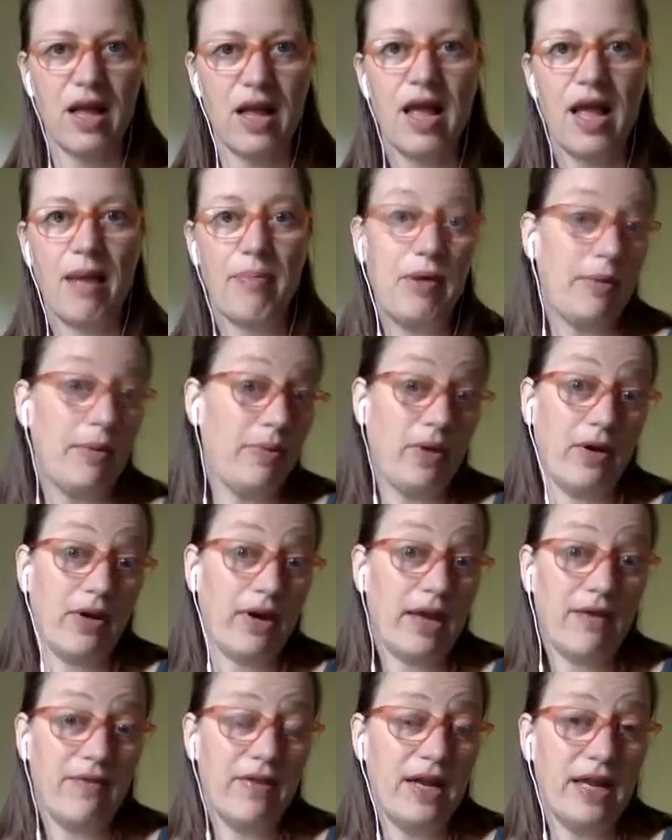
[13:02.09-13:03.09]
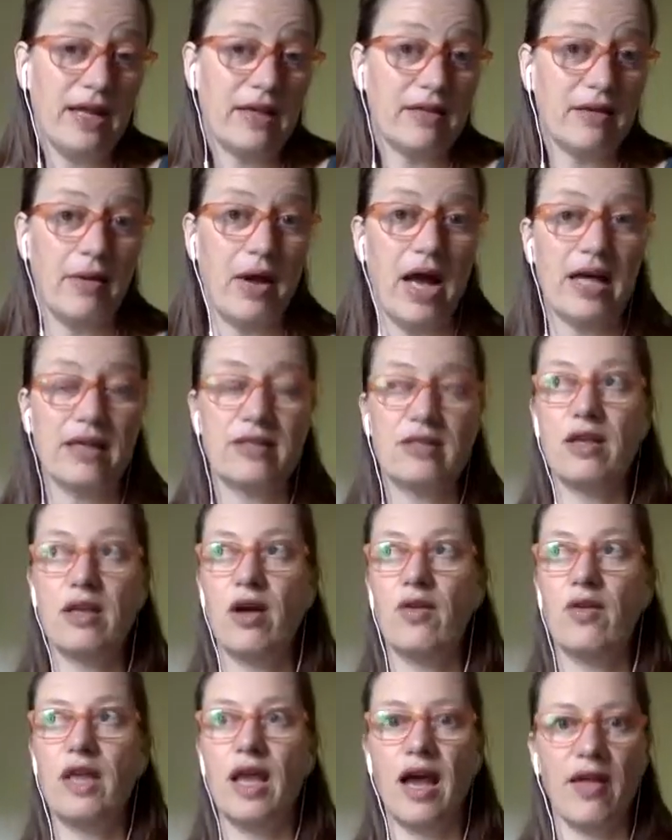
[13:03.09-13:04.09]
Yeah. People are giving it to us.
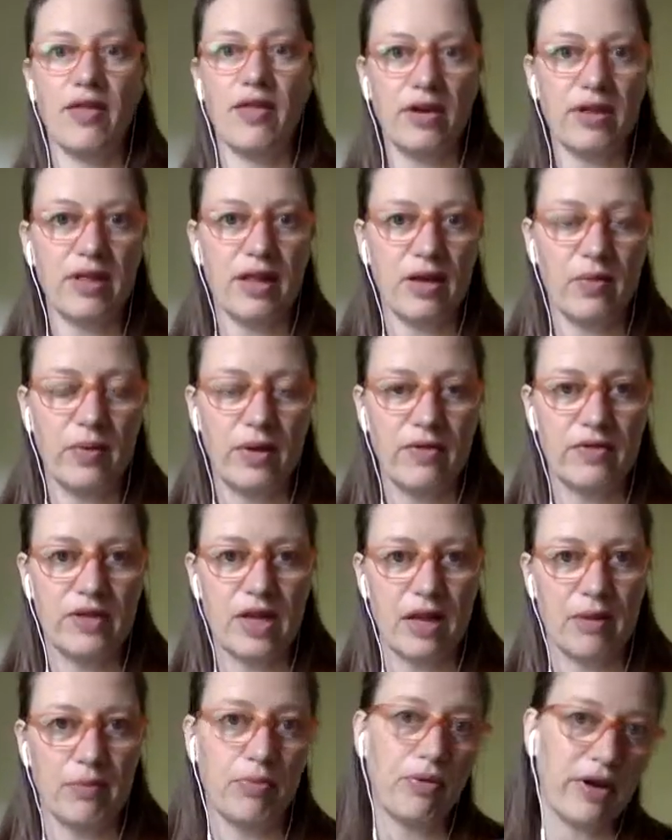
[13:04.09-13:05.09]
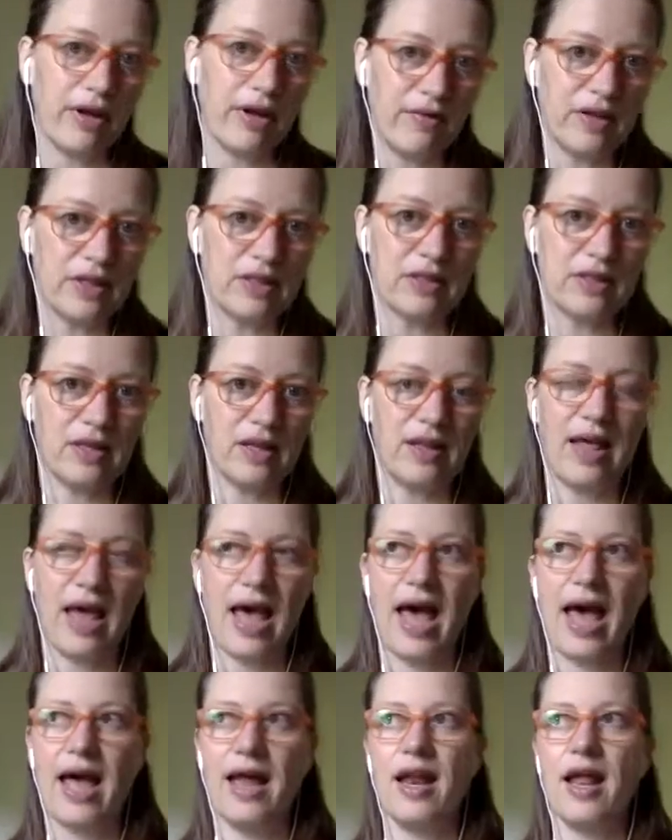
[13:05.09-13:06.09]
So the other thing we've done previous to
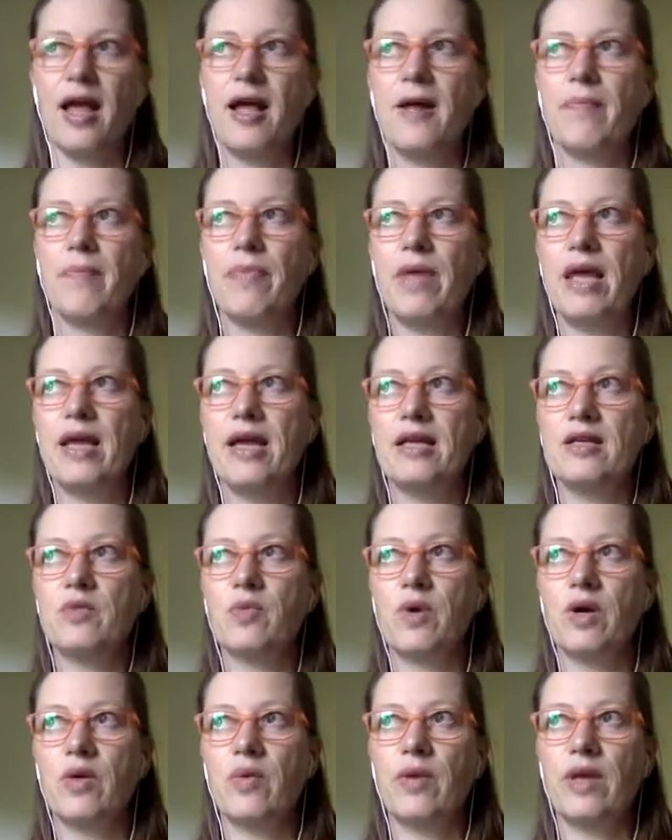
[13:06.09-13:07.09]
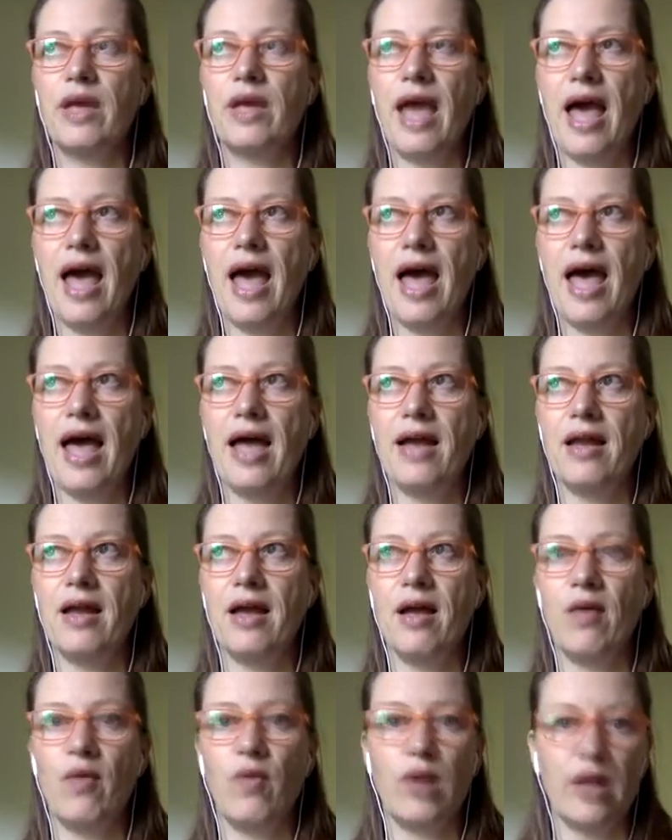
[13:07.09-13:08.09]
that is where we had,
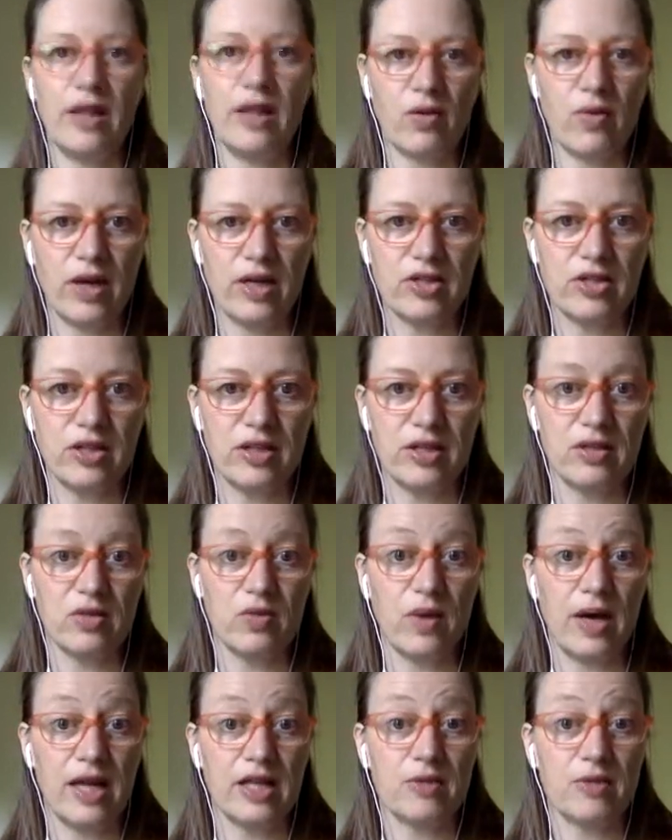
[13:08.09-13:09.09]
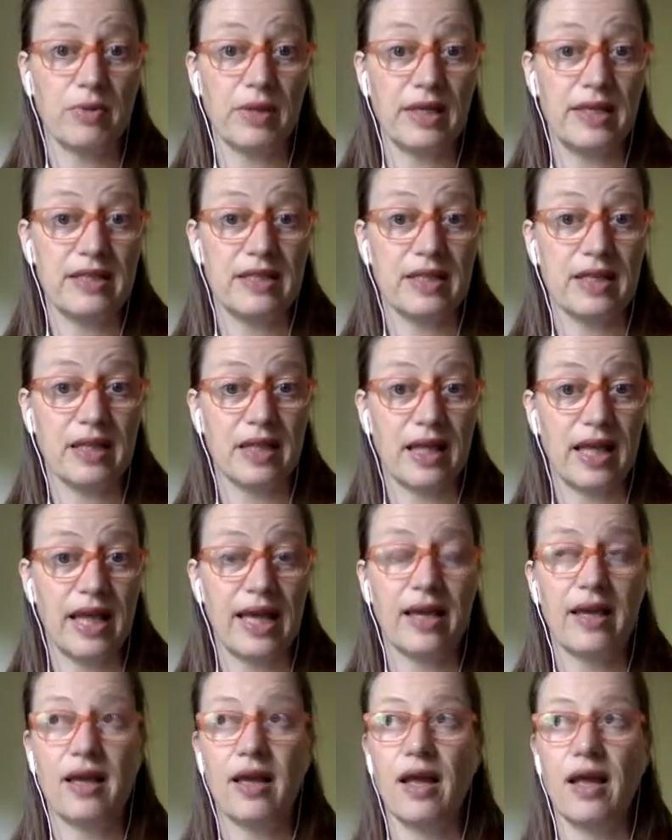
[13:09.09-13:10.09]
one of the questions was, please click
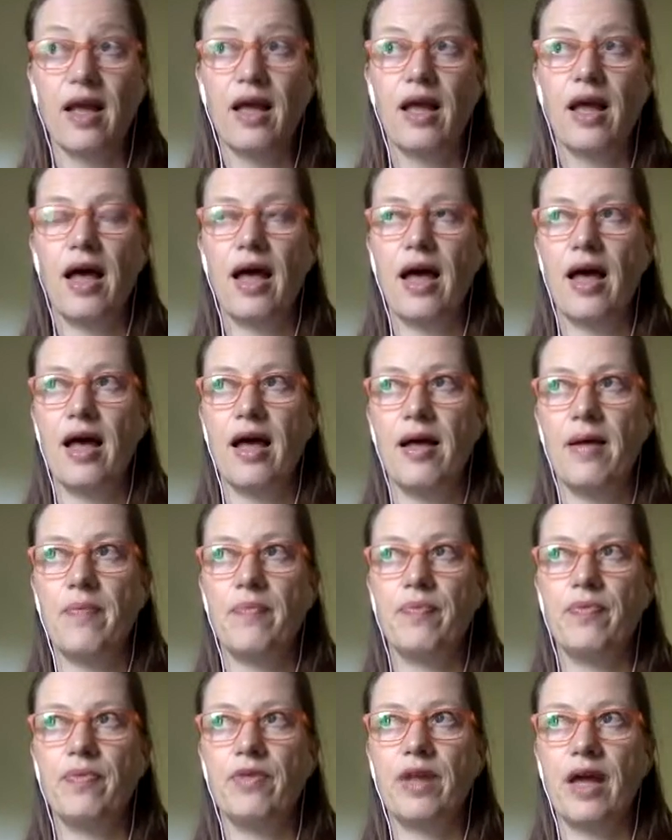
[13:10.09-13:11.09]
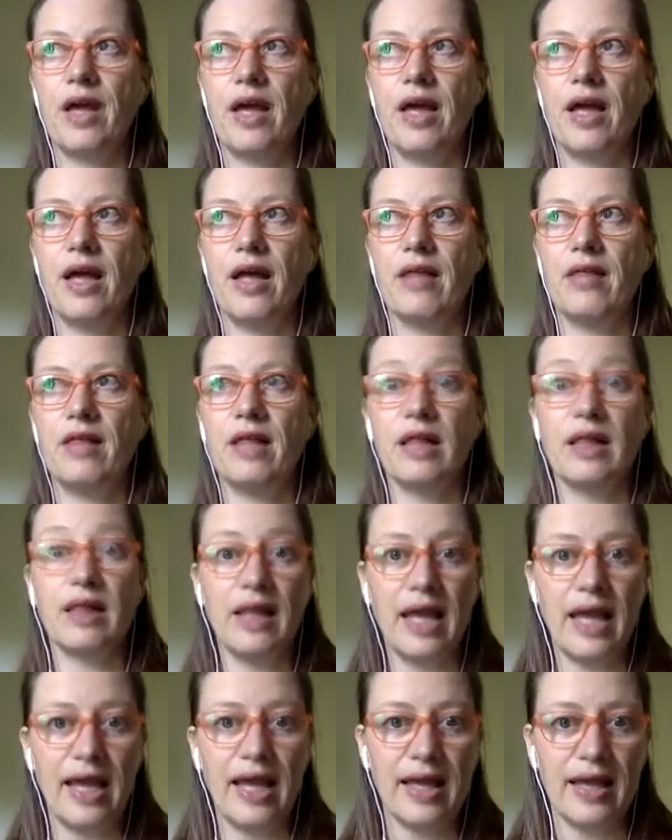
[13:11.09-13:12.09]
the
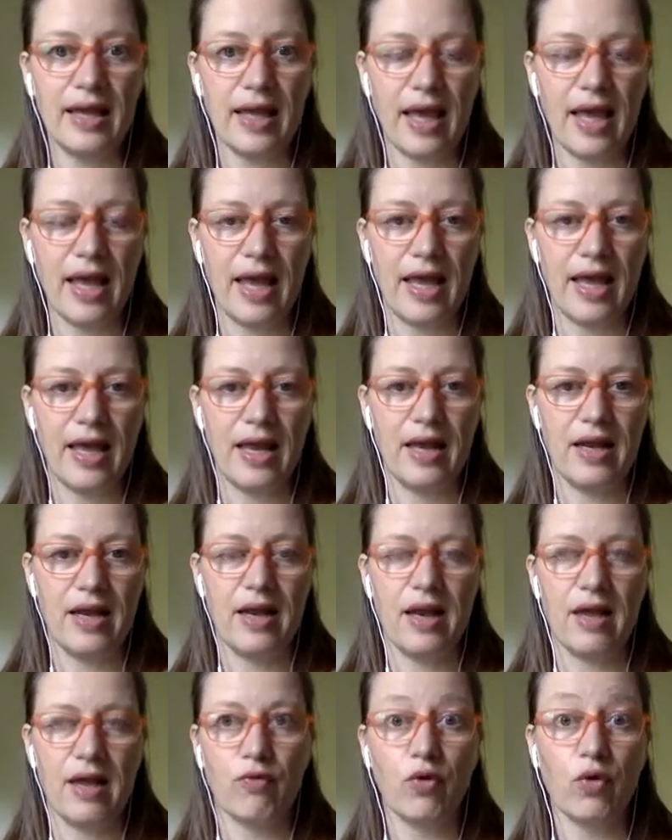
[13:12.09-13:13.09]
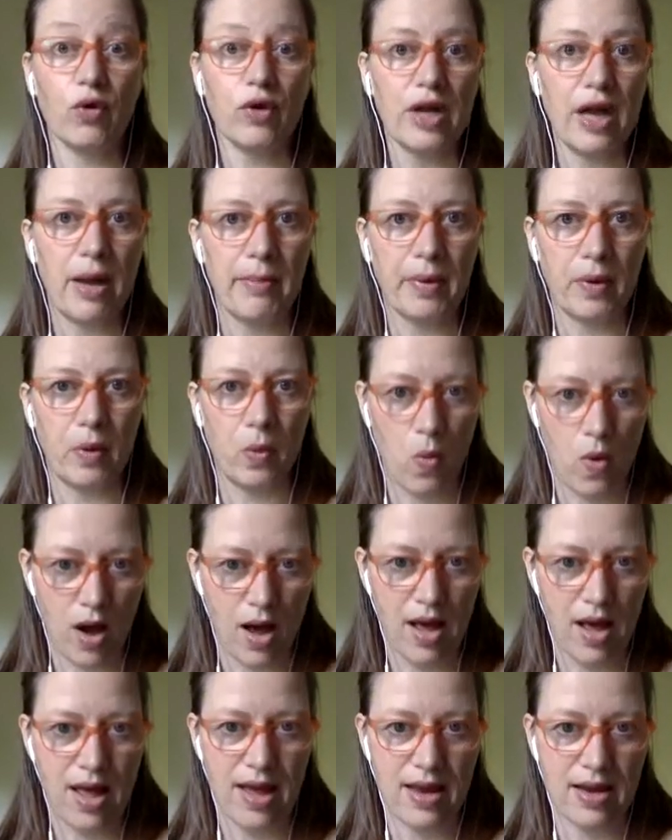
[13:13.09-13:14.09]
link in rule number
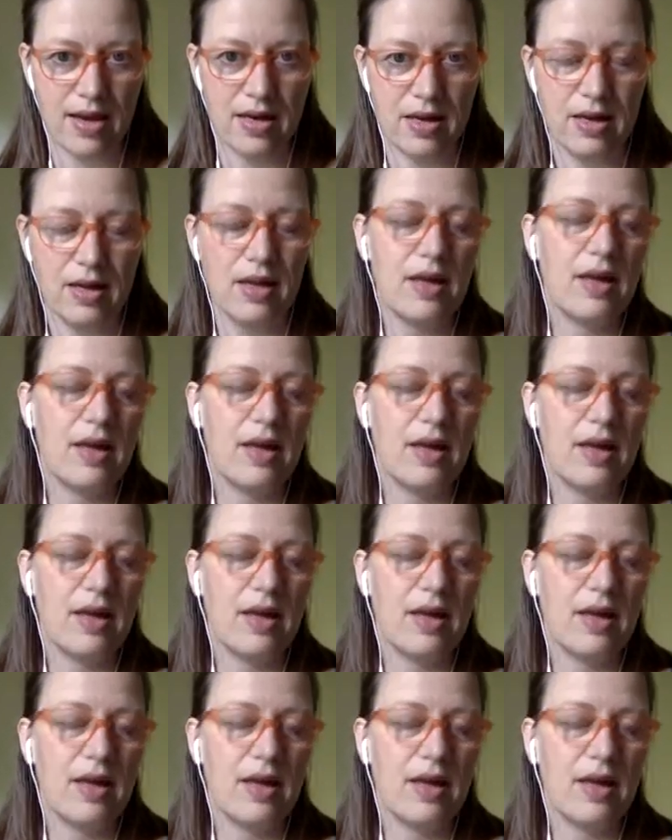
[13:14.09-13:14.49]
1.